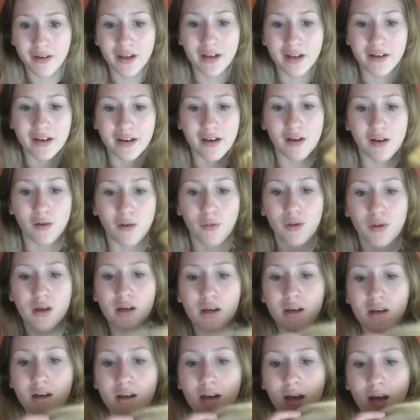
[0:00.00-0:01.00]
and now
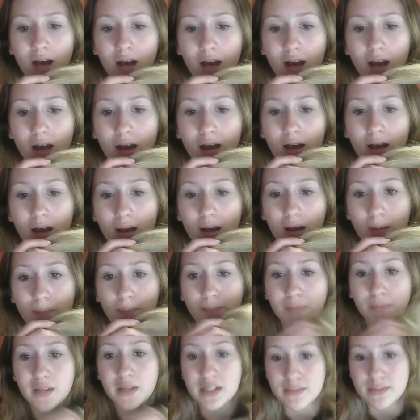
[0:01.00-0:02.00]

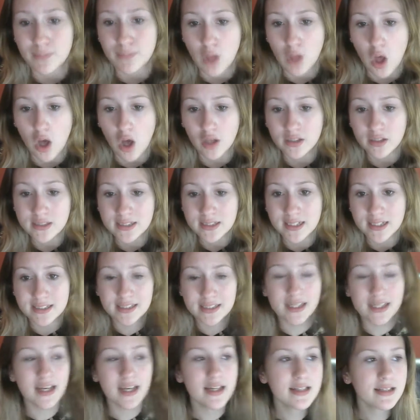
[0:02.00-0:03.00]
it's blonde at
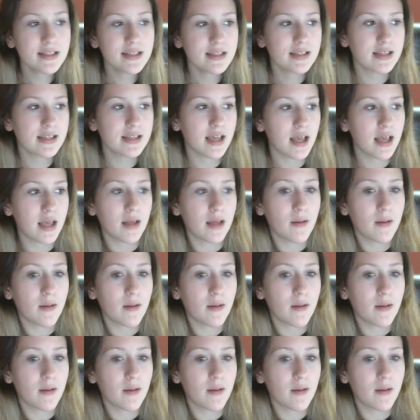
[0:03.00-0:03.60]
the ends.